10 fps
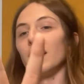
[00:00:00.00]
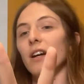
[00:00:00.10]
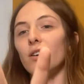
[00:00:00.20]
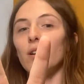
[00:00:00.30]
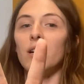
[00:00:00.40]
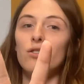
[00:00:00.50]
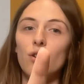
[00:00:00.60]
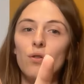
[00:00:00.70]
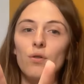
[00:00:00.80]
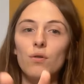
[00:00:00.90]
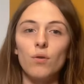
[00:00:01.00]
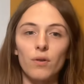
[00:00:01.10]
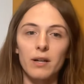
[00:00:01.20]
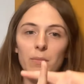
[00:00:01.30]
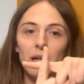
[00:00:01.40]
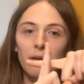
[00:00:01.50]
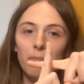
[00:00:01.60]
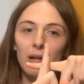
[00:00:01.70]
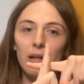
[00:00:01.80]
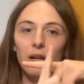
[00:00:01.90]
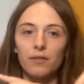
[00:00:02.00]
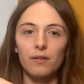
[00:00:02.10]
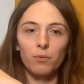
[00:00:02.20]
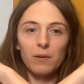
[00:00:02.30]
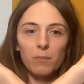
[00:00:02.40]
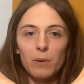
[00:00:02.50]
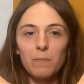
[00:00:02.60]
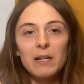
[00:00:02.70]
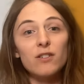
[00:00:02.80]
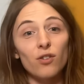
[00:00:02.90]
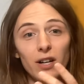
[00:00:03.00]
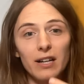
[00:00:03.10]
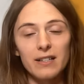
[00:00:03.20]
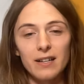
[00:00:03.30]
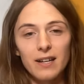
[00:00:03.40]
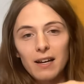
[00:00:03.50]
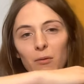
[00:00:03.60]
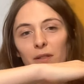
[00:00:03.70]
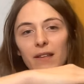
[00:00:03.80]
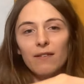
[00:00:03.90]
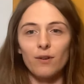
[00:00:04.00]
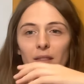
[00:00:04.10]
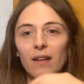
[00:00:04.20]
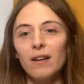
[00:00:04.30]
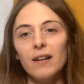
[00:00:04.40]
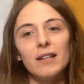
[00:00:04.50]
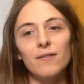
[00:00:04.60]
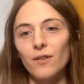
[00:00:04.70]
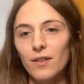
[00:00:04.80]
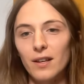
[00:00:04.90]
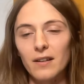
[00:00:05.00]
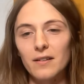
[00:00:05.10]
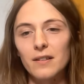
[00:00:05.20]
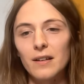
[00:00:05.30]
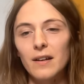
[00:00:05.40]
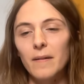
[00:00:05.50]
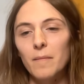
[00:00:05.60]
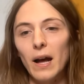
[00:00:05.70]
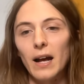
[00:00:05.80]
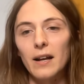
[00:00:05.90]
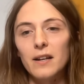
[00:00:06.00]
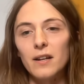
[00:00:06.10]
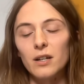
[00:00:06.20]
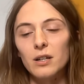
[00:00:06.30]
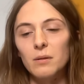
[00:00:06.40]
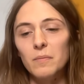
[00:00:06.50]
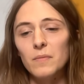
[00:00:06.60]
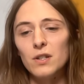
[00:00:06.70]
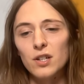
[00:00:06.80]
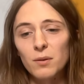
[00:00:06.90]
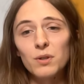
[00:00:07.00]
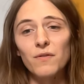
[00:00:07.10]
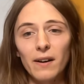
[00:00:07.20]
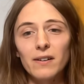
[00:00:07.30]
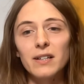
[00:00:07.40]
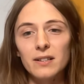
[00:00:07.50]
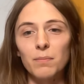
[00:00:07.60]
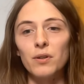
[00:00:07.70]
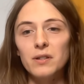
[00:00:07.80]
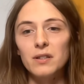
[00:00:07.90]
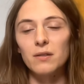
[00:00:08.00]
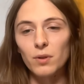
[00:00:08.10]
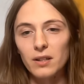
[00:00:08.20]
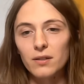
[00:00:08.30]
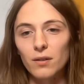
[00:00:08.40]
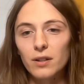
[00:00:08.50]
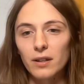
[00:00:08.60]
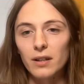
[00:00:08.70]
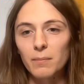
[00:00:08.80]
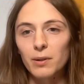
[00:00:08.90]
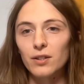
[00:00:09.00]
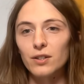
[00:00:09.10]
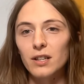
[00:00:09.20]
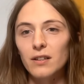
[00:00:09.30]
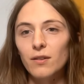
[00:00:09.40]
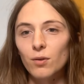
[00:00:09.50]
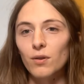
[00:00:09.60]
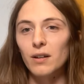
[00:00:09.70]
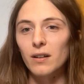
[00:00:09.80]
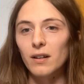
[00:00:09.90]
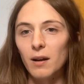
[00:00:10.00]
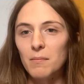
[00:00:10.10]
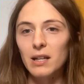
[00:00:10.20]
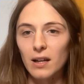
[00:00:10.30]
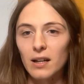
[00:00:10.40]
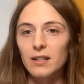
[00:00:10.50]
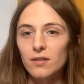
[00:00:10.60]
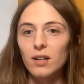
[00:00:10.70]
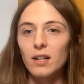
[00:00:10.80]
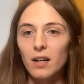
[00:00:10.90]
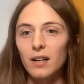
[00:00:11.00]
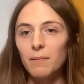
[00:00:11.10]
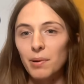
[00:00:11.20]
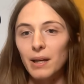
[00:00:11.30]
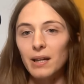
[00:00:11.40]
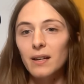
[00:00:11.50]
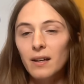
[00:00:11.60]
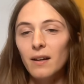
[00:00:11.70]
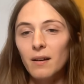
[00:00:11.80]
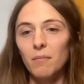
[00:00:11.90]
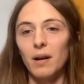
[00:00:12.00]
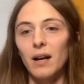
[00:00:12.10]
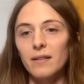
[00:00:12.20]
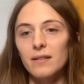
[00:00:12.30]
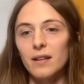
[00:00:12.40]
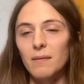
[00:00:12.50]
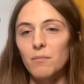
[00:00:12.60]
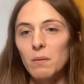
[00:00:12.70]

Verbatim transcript: and go like two or it could be like plus. And we we've been trying it today with different different things. And um, she was very disappointed when I told her that because she thought I meant like literally like B maths, like with